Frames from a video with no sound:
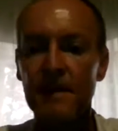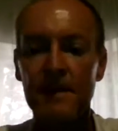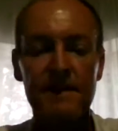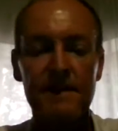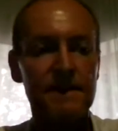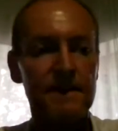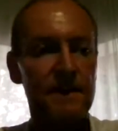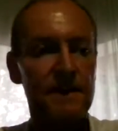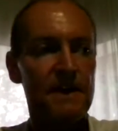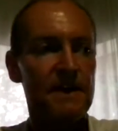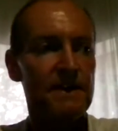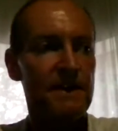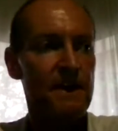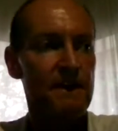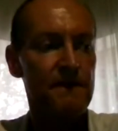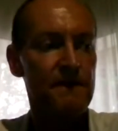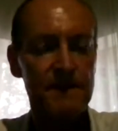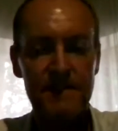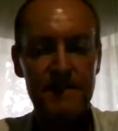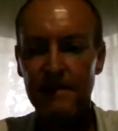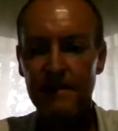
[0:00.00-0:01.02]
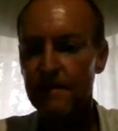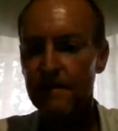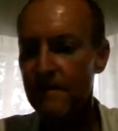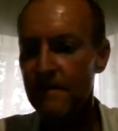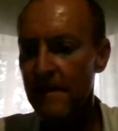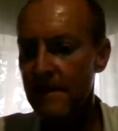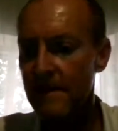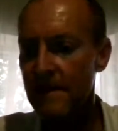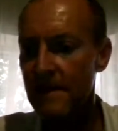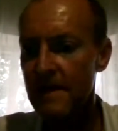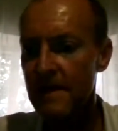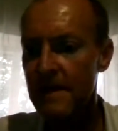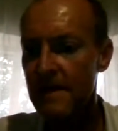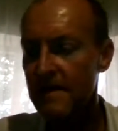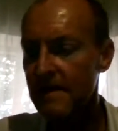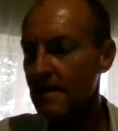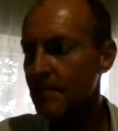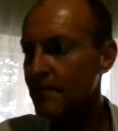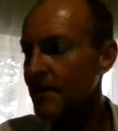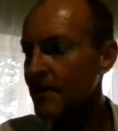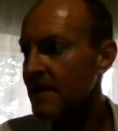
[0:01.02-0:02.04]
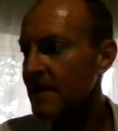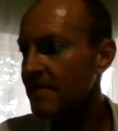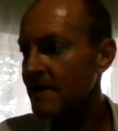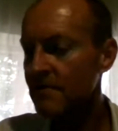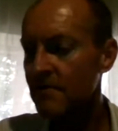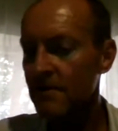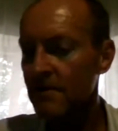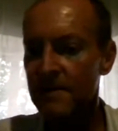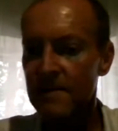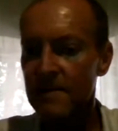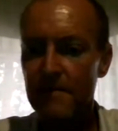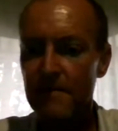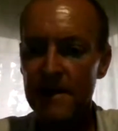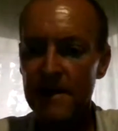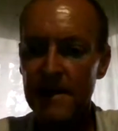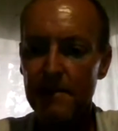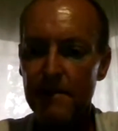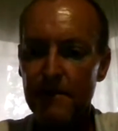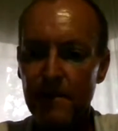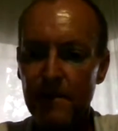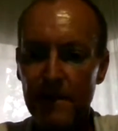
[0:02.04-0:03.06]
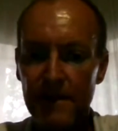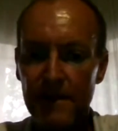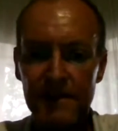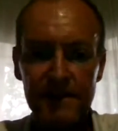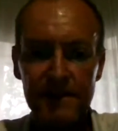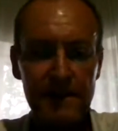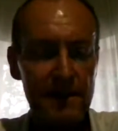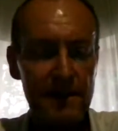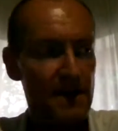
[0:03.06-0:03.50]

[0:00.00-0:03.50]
they have a set fee. They pretty much want the money up front.